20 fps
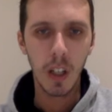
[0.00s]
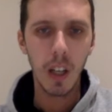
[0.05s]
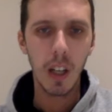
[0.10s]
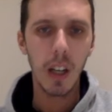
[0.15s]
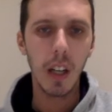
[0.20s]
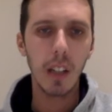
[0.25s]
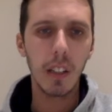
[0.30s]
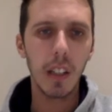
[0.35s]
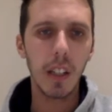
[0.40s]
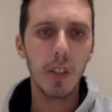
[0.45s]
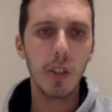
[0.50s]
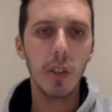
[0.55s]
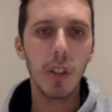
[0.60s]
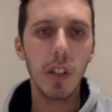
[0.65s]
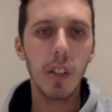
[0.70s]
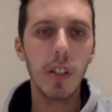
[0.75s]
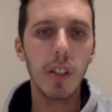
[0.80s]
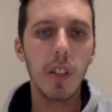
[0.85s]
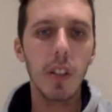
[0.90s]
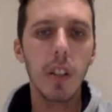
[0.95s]
And as you can
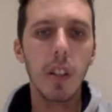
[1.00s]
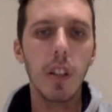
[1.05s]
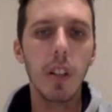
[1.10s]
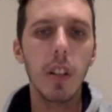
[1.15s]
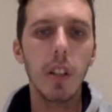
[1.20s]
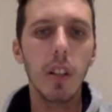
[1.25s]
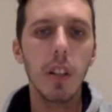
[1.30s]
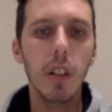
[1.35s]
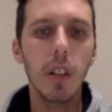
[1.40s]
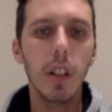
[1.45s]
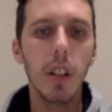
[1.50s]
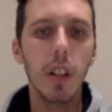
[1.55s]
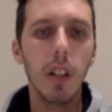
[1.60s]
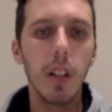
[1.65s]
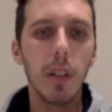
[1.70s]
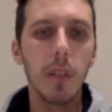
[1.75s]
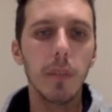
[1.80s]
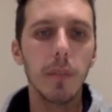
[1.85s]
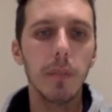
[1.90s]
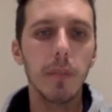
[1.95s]
see here,
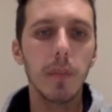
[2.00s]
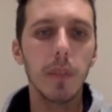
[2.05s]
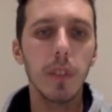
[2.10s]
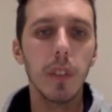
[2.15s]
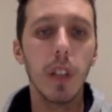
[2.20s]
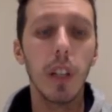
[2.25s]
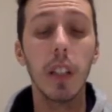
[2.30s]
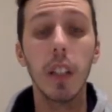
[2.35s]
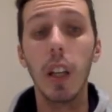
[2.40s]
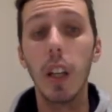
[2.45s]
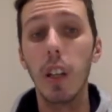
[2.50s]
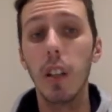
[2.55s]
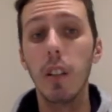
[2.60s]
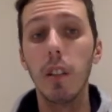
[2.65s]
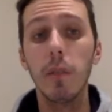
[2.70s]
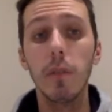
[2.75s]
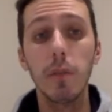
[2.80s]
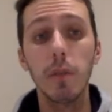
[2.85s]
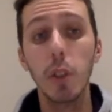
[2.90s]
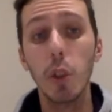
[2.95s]

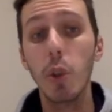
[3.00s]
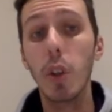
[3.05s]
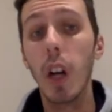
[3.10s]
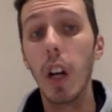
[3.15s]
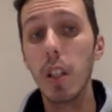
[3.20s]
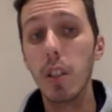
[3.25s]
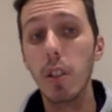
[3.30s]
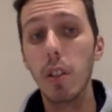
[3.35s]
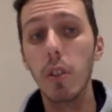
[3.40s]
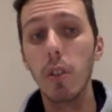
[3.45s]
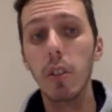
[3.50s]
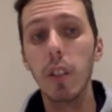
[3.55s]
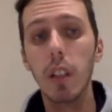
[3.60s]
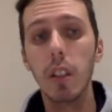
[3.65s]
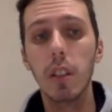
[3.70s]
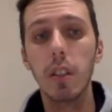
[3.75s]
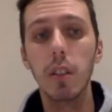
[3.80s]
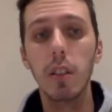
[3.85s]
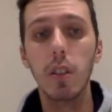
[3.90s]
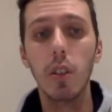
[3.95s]
you guys know that
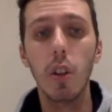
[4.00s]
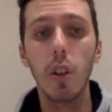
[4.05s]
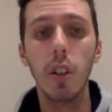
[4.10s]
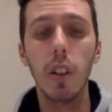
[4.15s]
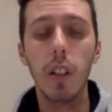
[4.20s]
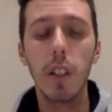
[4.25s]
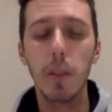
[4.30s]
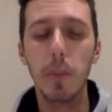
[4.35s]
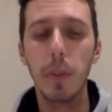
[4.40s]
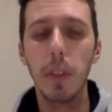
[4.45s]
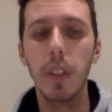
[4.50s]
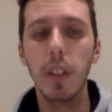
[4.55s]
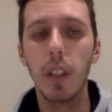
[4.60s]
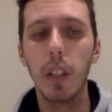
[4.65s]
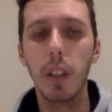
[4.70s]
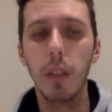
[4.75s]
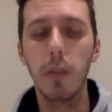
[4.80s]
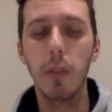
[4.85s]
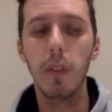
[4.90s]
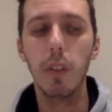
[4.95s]
dollar has been
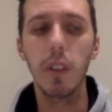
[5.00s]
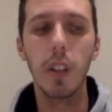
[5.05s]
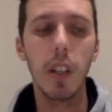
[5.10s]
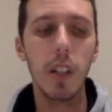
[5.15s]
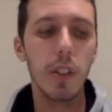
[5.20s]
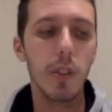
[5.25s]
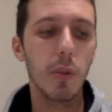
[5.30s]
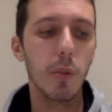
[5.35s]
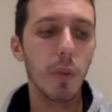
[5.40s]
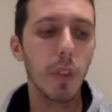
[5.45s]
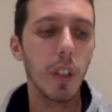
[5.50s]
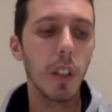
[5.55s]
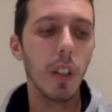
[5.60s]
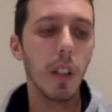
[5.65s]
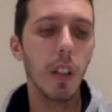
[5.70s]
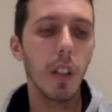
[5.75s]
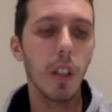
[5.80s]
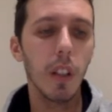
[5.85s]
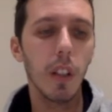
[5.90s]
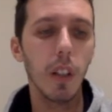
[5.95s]
dying for the last 3
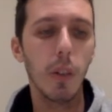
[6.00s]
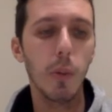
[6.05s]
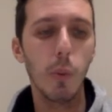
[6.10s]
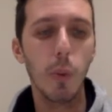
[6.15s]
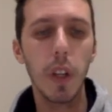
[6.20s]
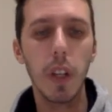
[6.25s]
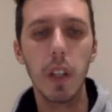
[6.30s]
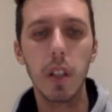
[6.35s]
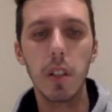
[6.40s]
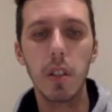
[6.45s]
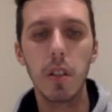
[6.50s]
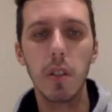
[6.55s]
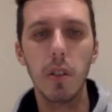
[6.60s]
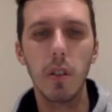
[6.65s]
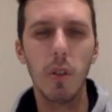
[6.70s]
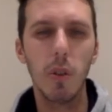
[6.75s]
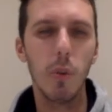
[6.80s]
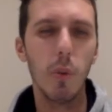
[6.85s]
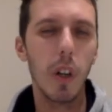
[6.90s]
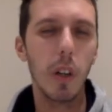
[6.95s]
weeks
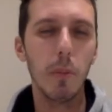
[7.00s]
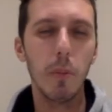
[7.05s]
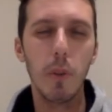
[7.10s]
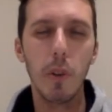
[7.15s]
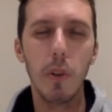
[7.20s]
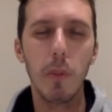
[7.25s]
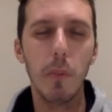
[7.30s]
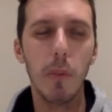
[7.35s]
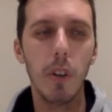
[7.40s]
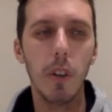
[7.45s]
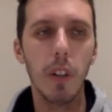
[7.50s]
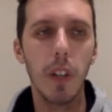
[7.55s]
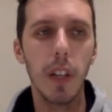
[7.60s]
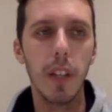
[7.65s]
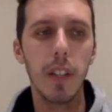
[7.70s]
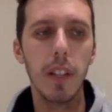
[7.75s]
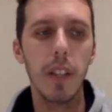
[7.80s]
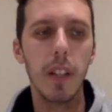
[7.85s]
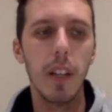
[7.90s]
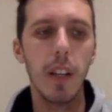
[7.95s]
or 1 month more or
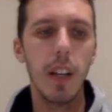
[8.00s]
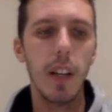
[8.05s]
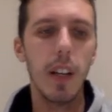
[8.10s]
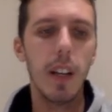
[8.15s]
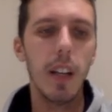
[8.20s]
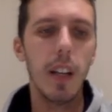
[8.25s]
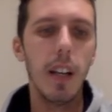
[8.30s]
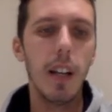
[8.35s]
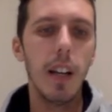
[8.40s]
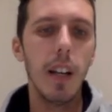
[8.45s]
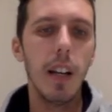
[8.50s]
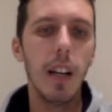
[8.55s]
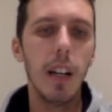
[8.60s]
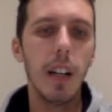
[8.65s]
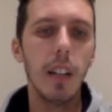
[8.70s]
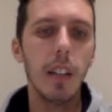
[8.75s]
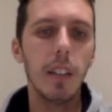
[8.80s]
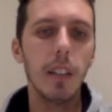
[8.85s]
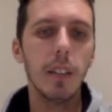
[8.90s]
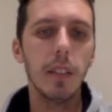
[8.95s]
less.
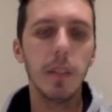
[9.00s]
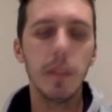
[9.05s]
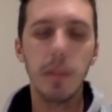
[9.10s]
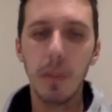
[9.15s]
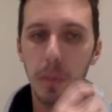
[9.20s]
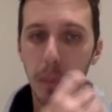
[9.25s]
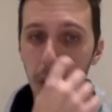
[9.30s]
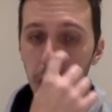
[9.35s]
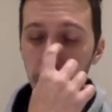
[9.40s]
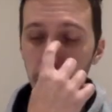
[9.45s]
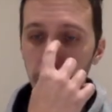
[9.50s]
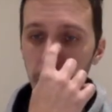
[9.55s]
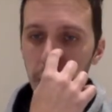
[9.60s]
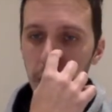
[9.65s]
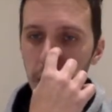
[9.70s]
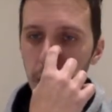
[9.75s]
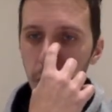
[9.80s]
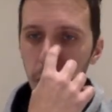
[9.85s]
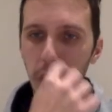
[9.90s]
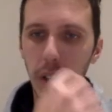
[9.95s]
And me and
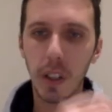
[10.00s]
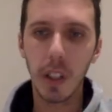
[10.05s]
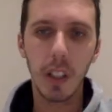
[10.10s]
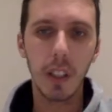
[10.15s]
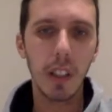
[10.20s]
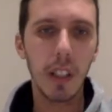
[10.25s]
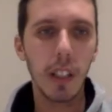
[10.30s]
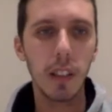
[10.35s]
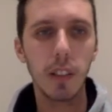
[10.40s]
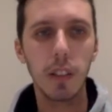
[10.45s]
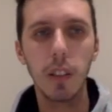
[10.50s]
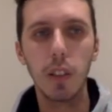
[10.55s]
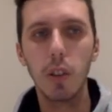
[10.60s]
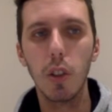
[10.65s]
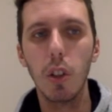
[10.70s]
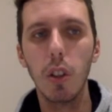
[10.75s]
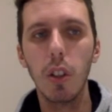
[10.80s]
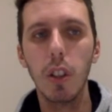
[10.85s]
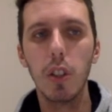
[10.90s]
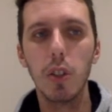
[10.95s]
Fernando, we think that the
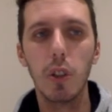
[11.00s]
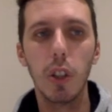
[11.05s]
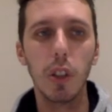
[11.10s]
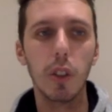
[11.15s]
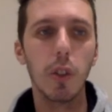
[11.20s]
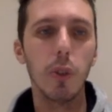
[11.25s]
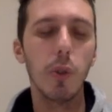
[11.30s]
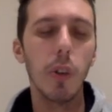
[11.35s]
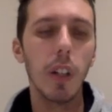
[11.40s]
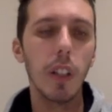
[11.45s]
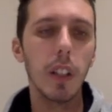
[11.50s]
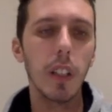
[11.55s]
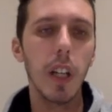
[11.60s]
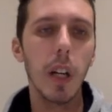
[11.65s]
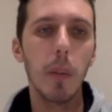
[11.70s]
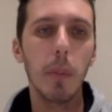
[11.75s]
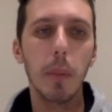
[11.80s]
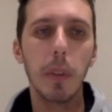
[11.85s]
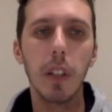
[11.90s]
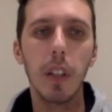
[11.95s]
dollar is going to rally
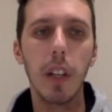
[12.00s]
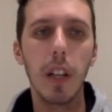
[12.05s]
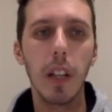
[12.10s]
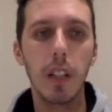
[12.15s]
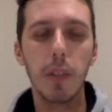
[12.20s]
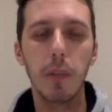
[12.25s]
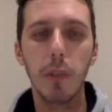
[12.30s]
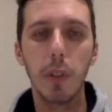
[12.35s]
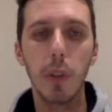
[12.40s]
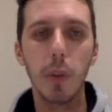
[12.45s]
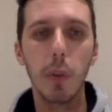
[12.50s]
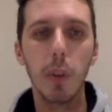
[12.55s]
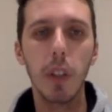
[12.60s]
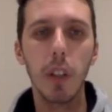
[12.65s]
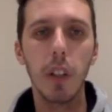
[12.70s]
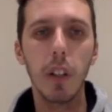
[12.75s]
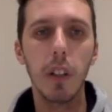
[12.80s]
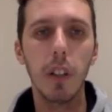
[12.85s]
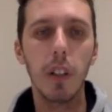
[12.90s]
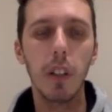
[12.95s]
up in the next few
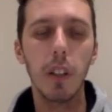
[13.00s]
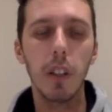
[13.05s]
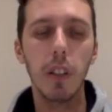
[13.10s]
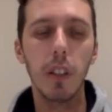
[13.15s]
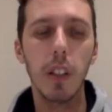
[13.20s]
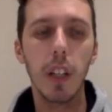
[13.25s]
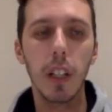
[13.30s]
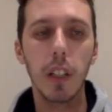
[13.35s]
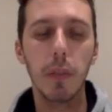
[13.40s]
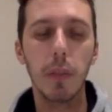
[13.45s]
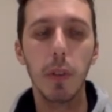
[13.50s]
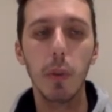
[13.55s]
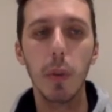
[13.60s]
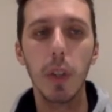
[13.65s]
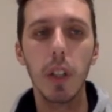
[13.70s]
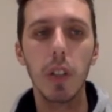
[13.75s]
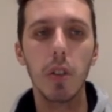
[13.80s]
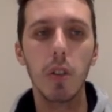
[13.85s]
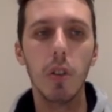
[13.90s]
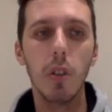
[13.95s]

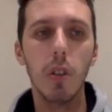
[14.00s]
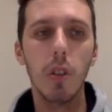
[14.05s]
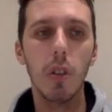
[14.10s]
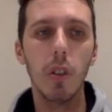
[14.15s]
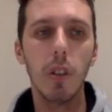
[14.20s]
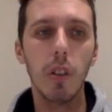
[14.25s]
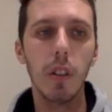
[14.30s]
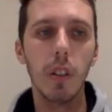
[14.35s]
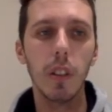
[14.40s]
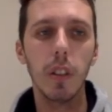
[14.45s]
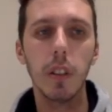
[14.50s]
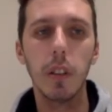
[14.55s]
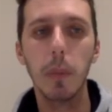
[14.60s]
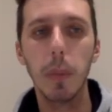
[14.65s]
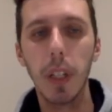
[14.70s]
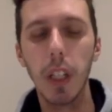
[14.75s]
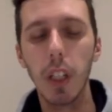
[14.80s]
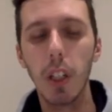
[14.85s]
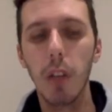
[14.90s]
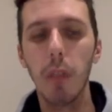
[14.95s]
weeks or in the
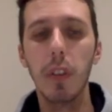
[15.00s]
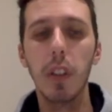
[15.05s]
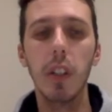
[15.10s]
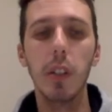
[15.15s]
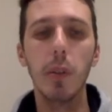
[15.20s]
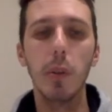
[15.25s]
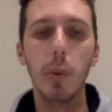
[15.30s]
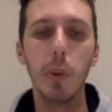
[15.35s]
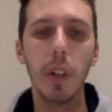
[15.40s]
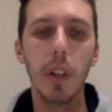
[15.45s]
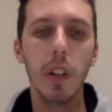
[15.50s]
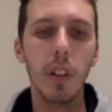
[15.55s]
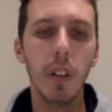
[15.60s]
beginning of the new year,